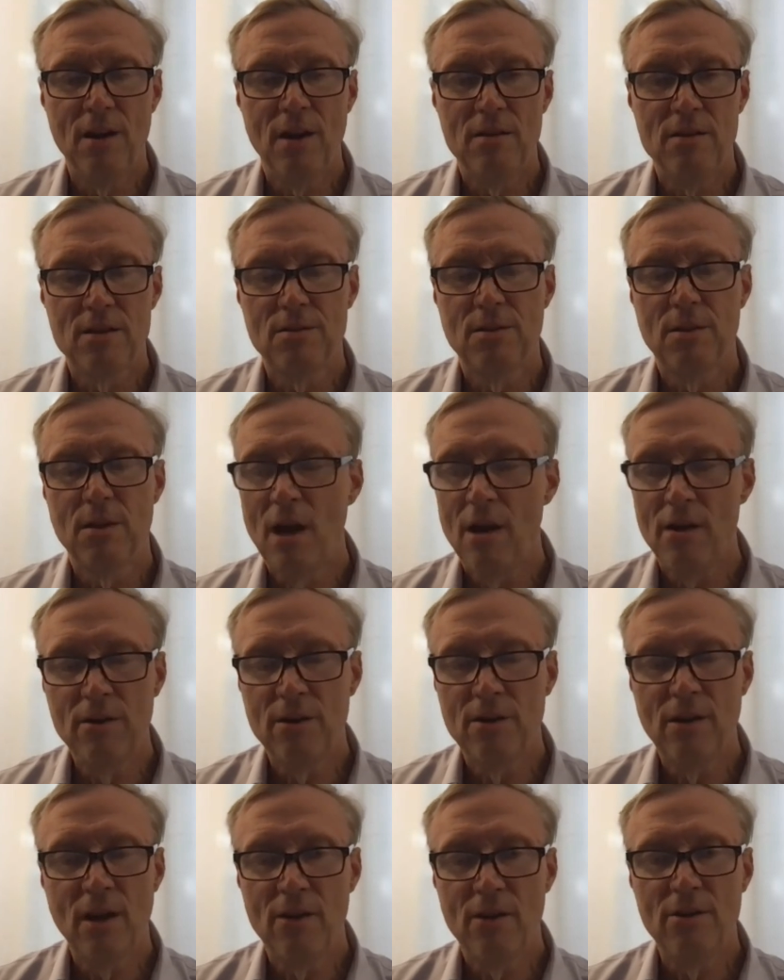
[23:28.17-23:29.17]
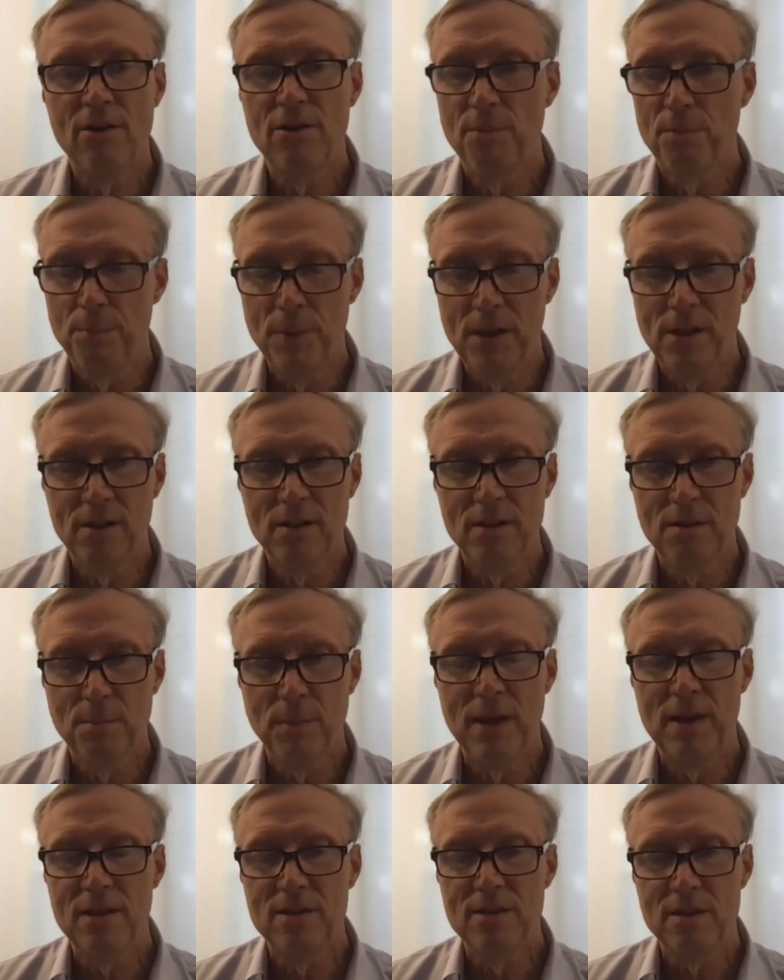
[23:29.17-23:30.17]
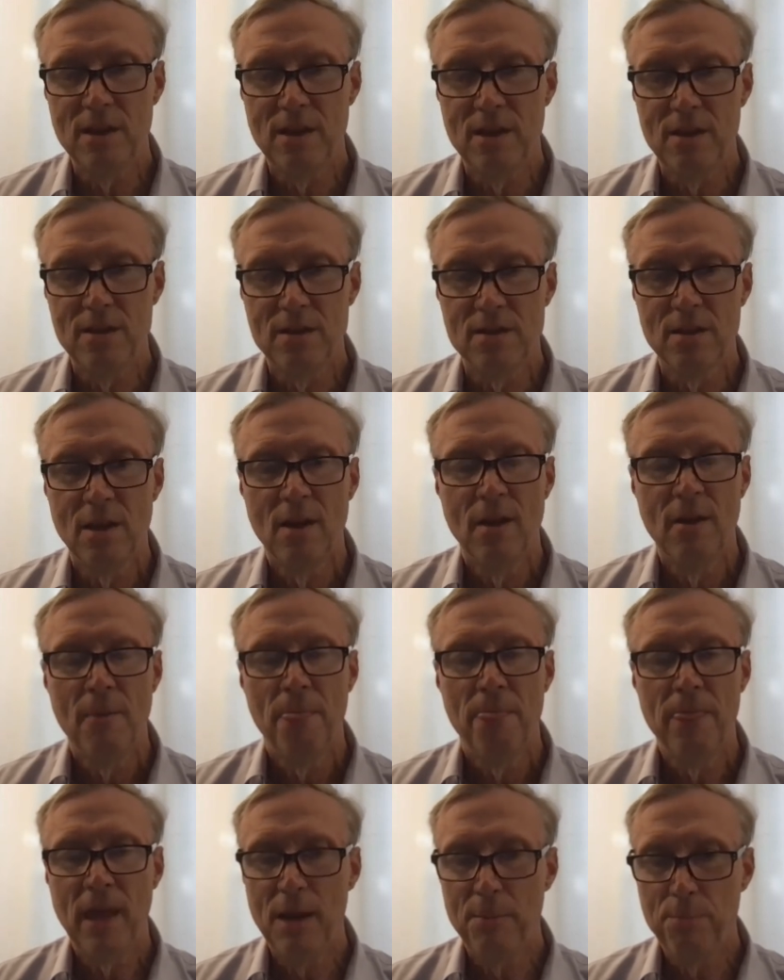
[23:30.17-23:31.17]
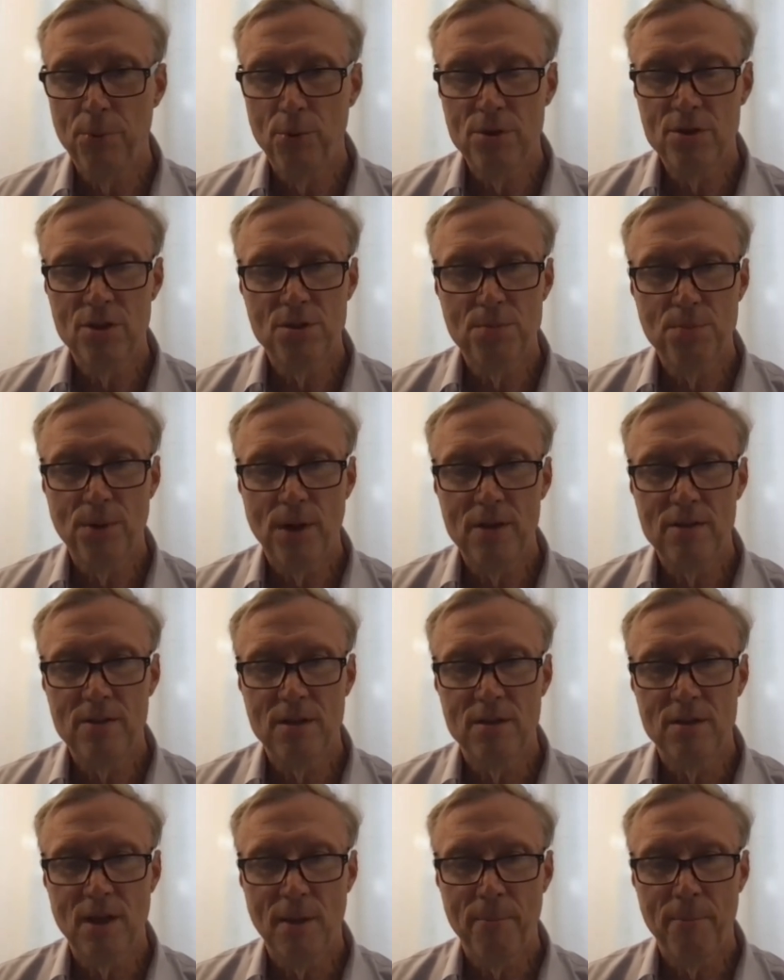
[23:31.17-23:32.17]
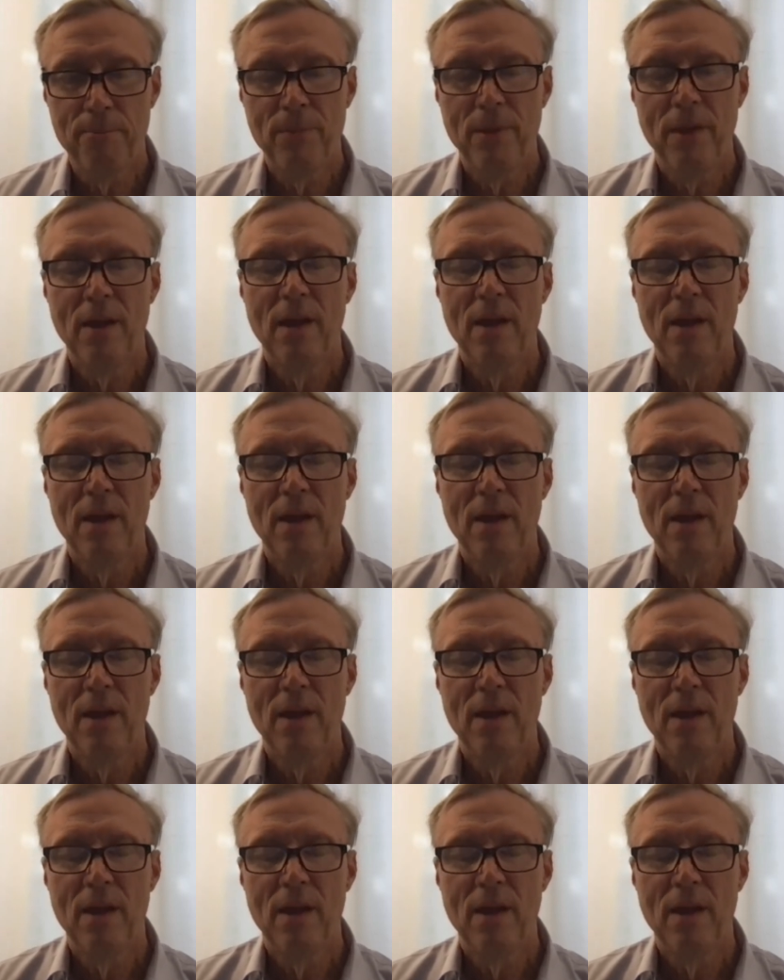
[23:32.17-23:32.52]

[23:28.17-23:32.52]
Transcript: It's harder and harder to build in many cities. That pushes prices up.